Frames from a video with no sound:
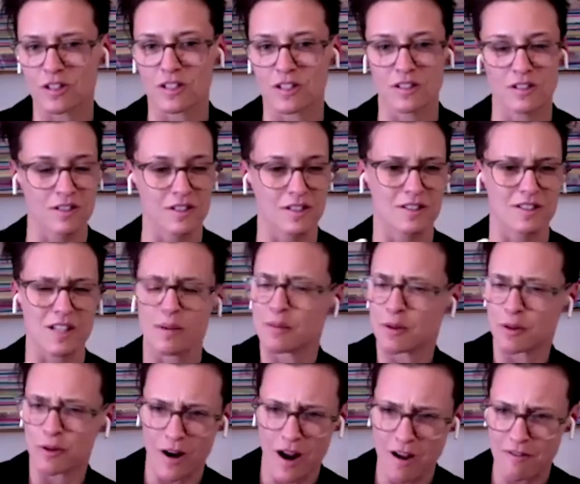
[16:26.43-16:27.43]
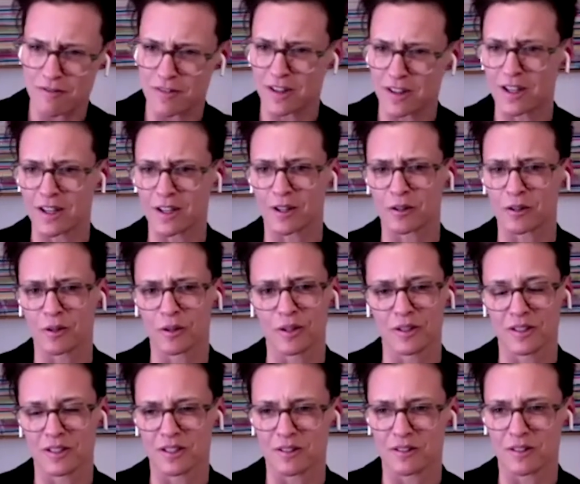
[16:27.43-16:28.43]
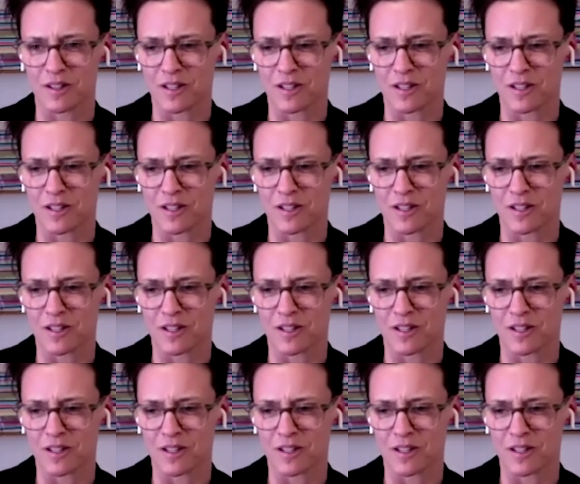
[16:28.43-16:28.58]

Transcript: just the demographic or